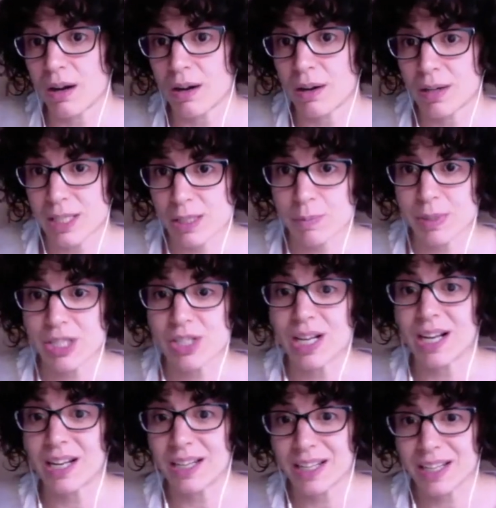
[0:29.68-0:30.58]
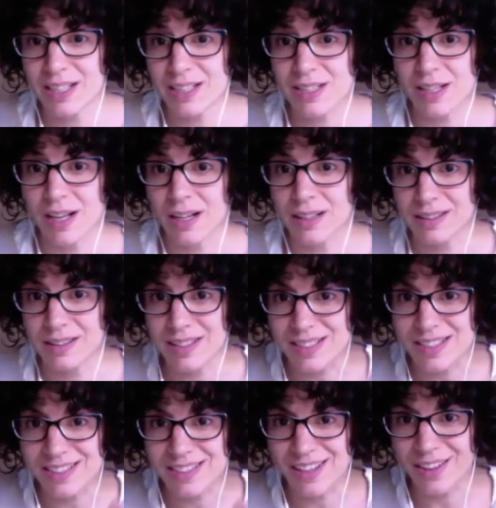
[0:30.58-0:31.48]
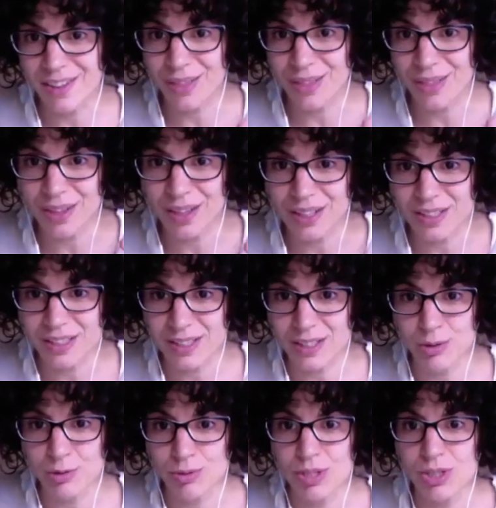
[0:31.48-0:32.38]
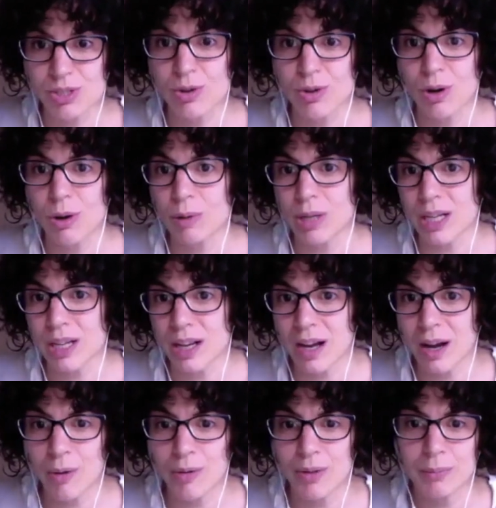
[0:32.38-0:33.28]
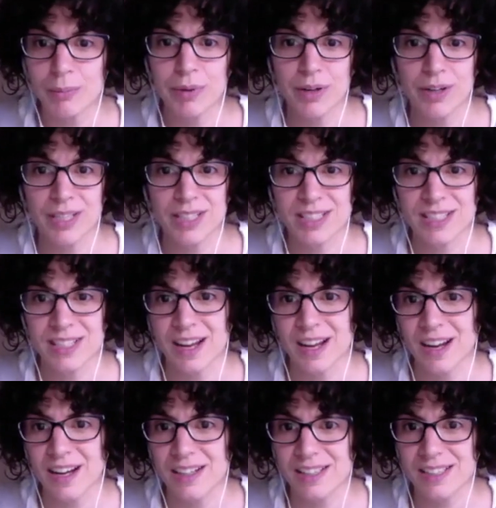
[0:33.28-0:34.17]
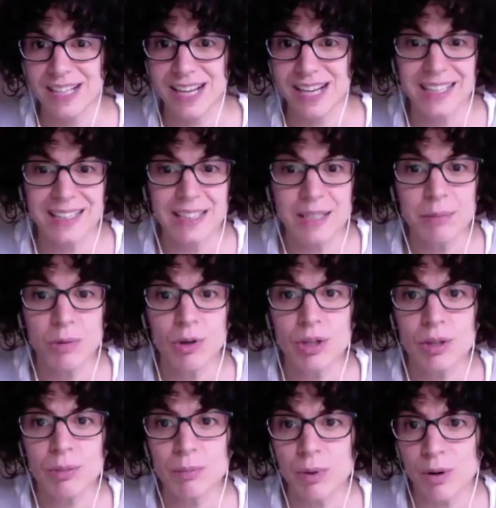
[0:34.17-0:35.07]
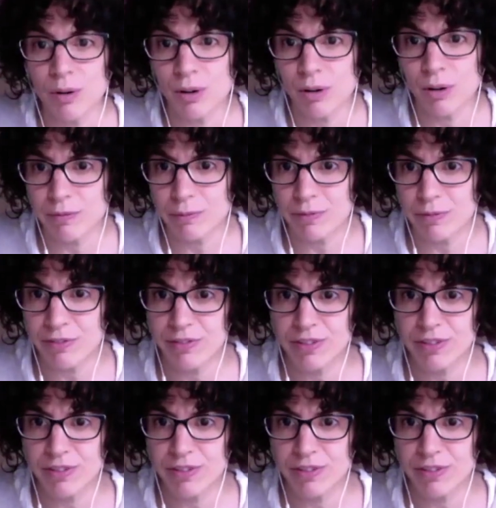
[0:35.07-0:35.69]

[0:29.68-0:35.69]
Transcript: special needs, and these things that you're discovering, how the parents are slightly more involved,